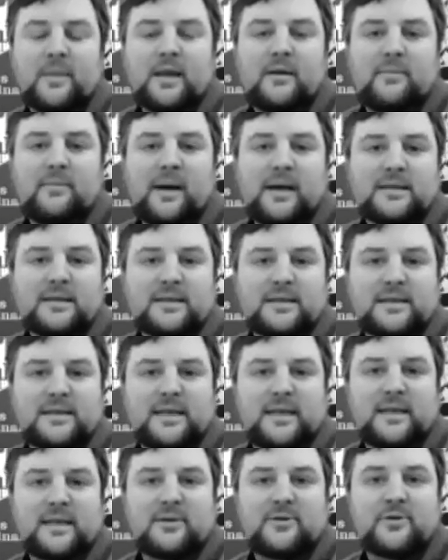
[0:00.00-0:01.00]

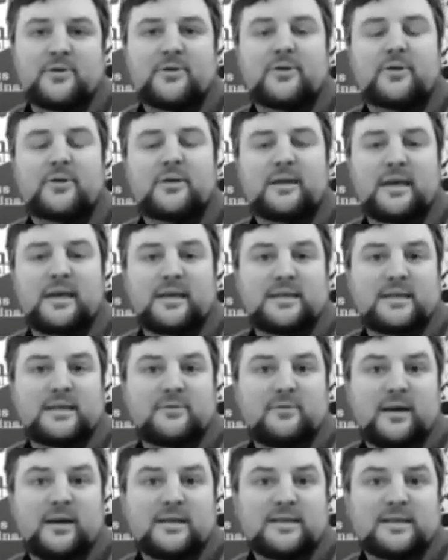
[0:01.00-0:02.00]
capacity through Geeks
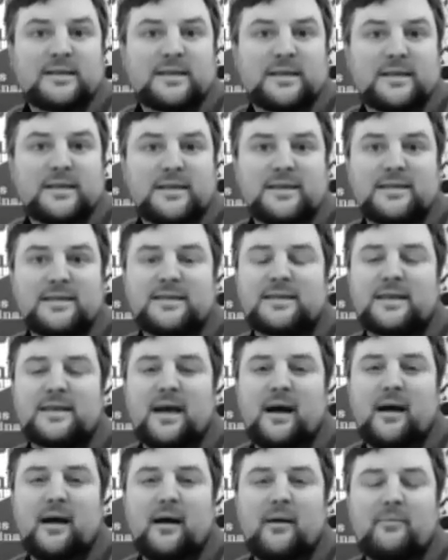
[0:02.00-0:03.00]
in Residence
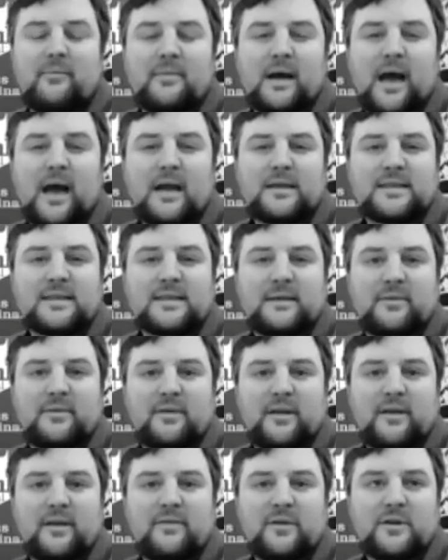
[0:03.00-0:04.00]
and some
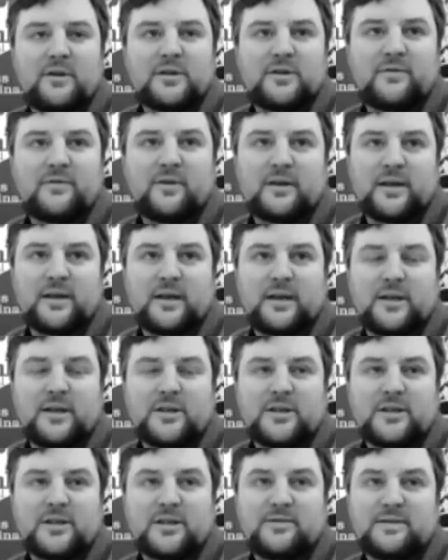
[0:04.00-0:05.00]
of their future funding
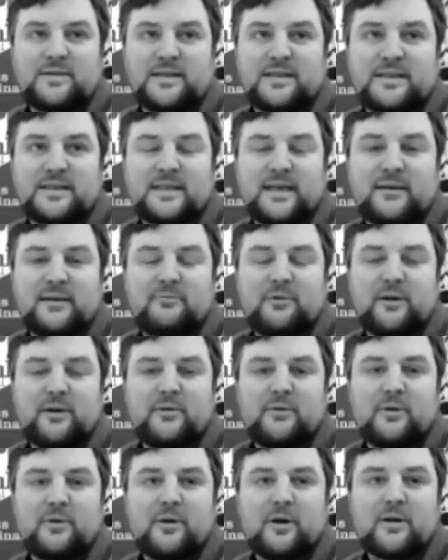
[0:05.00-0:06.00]
initiatives, and see
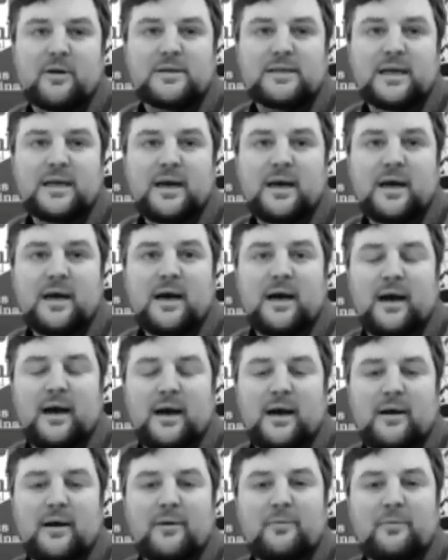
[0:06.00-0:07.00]
whether or not
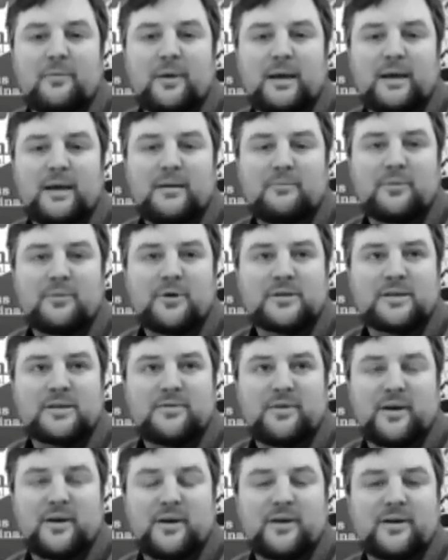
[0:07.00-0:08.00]
we can
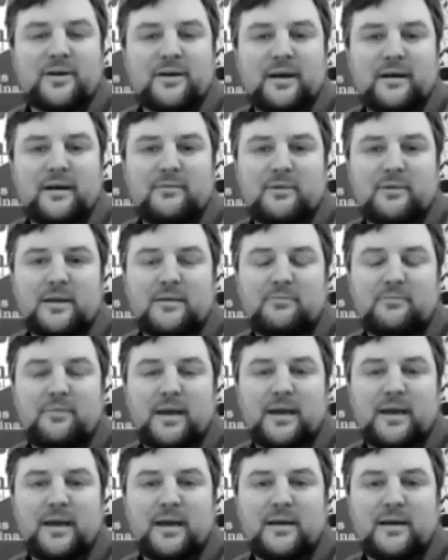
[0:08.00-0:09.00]
persevere with
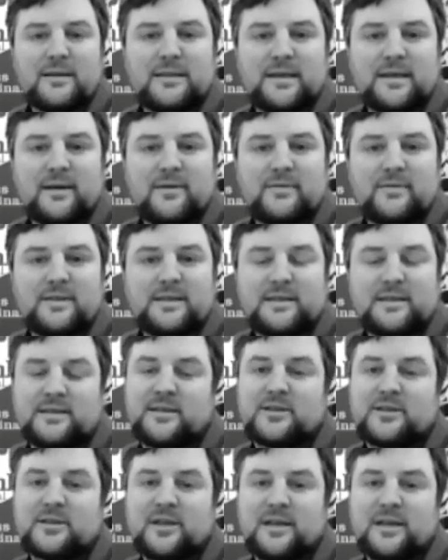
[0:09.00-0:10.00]
making ourselves
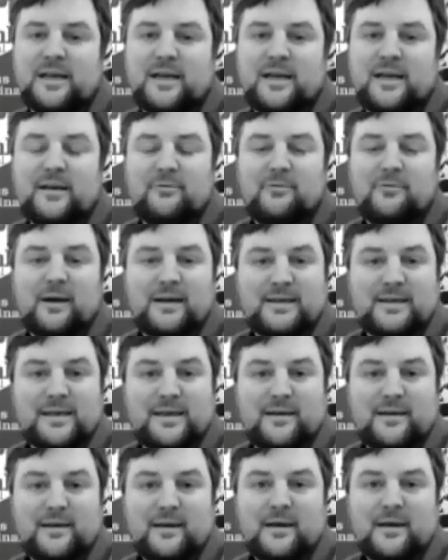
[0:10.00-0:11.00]
digitally
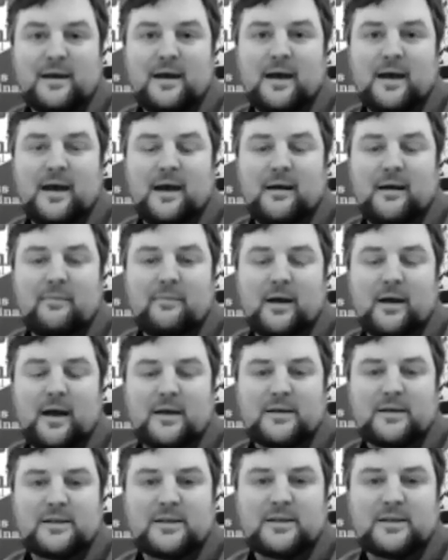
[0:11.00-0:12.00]
ready
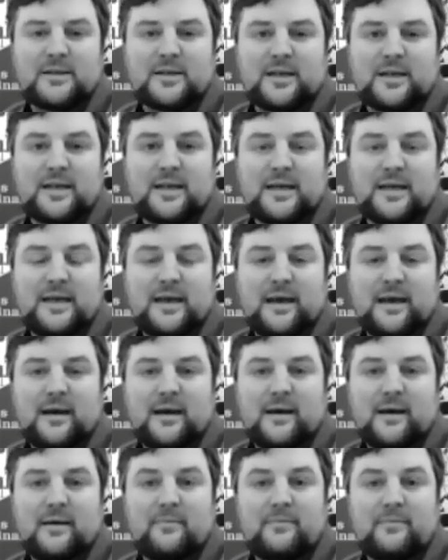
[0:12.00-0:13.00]
and digitally
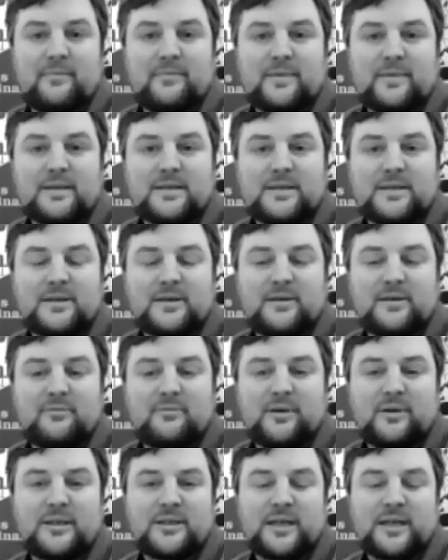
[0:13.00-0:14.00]
to
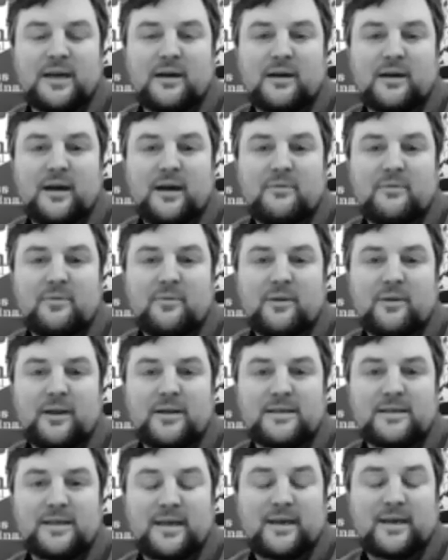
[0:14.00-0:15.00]
reaching our
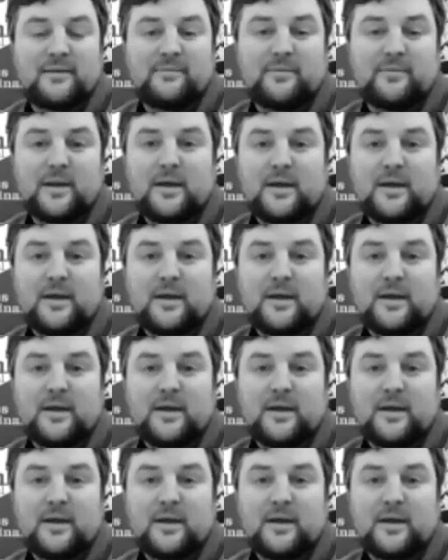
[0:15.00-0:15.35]
capability.